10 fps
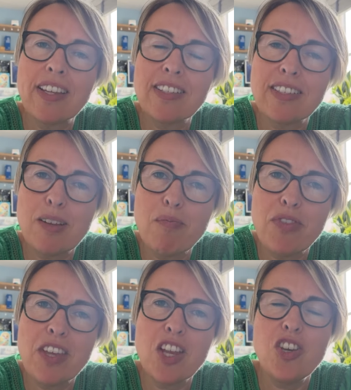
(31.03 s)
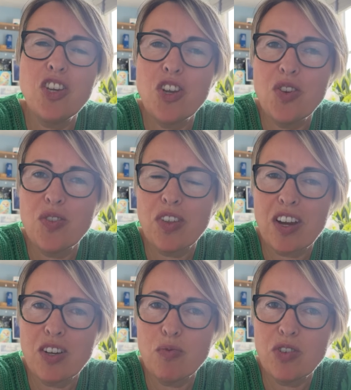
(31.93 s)
It's something new
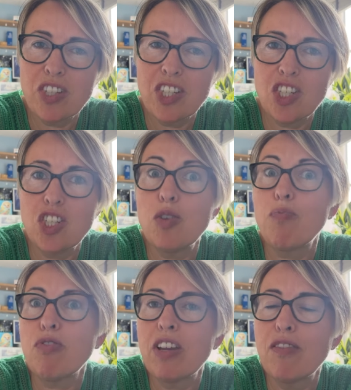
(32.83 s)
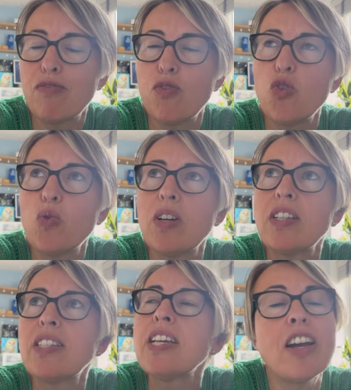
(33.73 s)
that I wanted to bring forward.